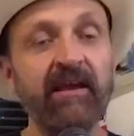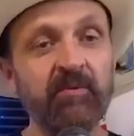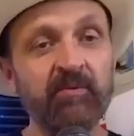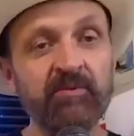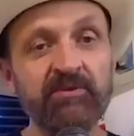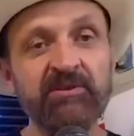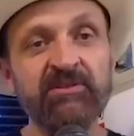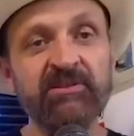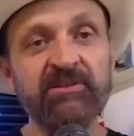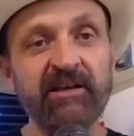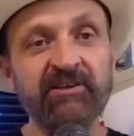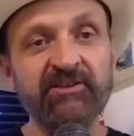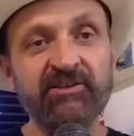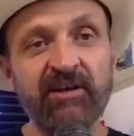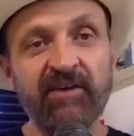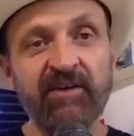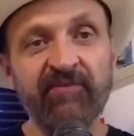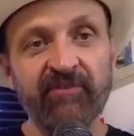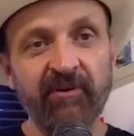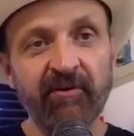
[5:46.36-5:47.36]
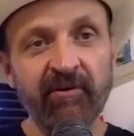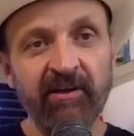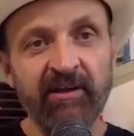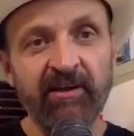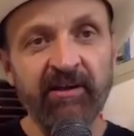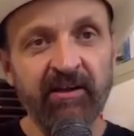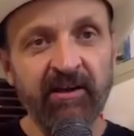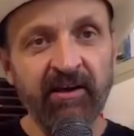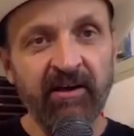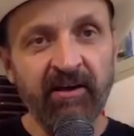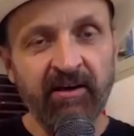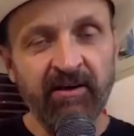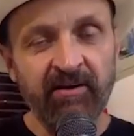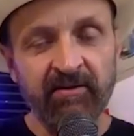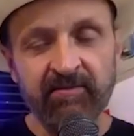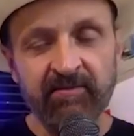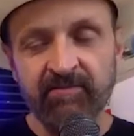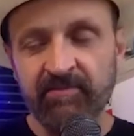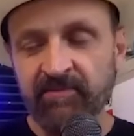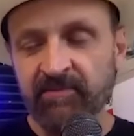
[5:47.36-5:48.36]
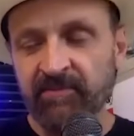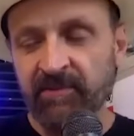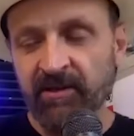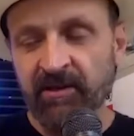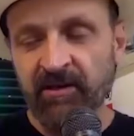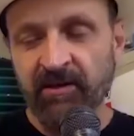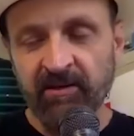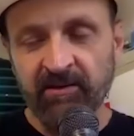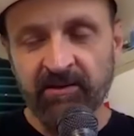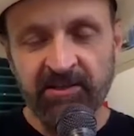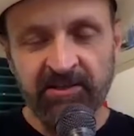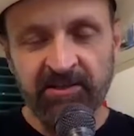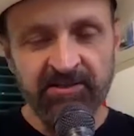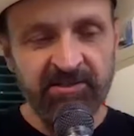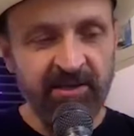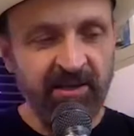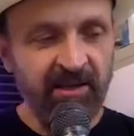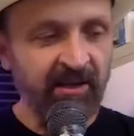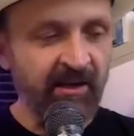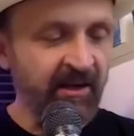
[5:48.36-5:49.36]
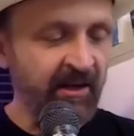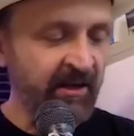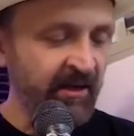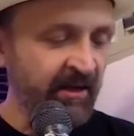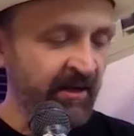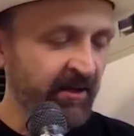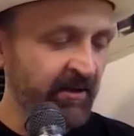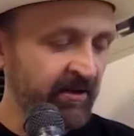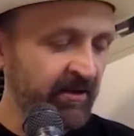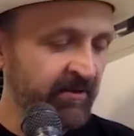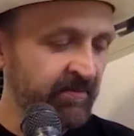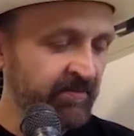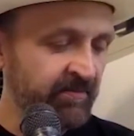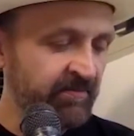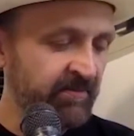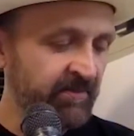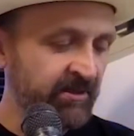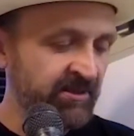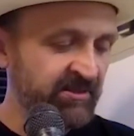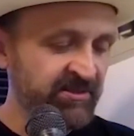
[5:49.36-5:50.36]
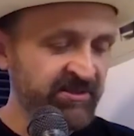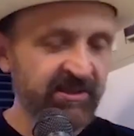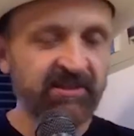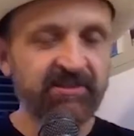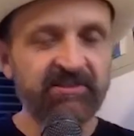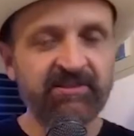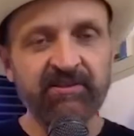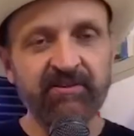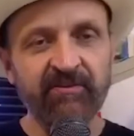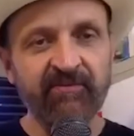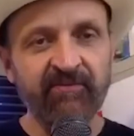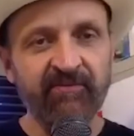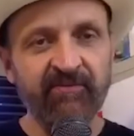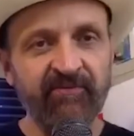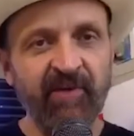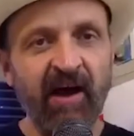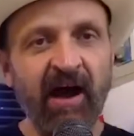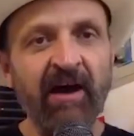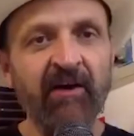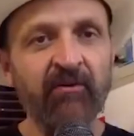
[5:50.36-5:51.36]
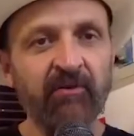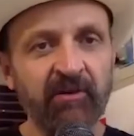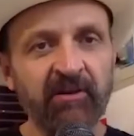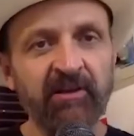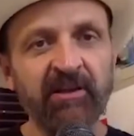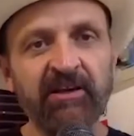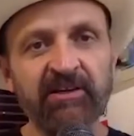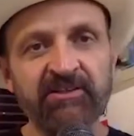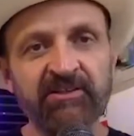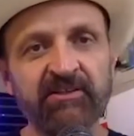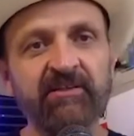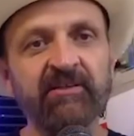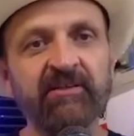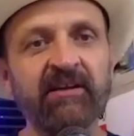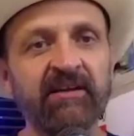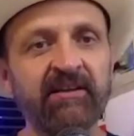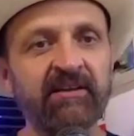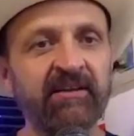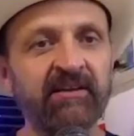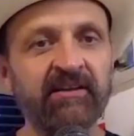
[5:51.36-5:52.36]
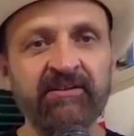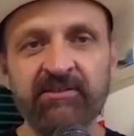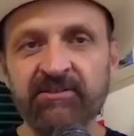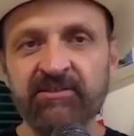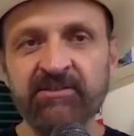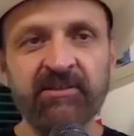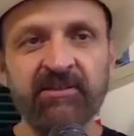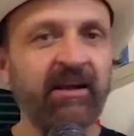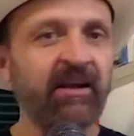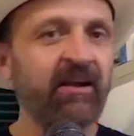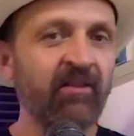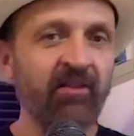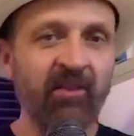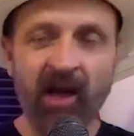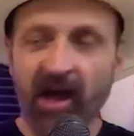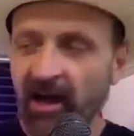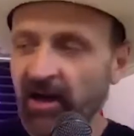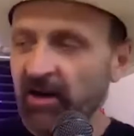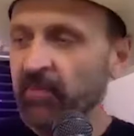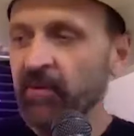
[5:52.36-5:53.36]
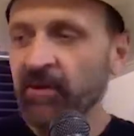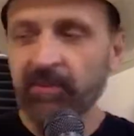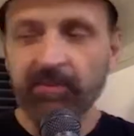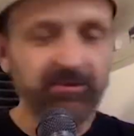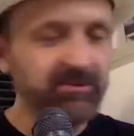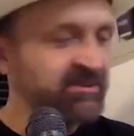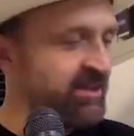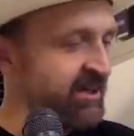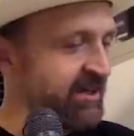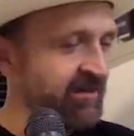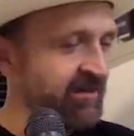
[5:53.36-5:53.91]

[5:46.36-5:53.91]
was just like Jeff though. He Leah's dad had a extensive vinyl collection, and then just like a lot of people did,